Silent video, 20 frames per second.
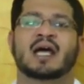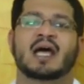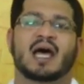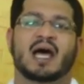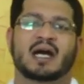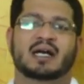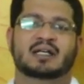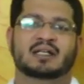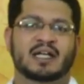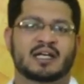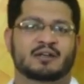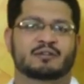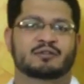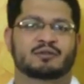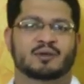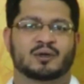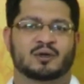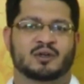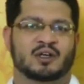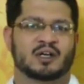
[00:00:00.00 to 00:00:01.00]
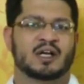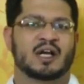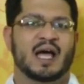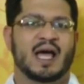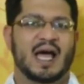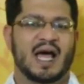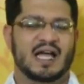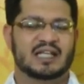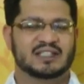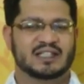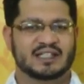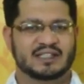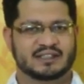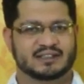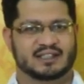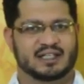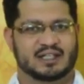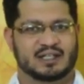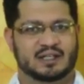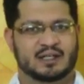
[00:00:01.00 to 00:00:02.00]
and therefore, as a
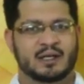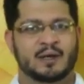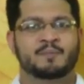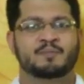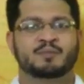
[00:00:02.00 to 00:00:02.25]
result,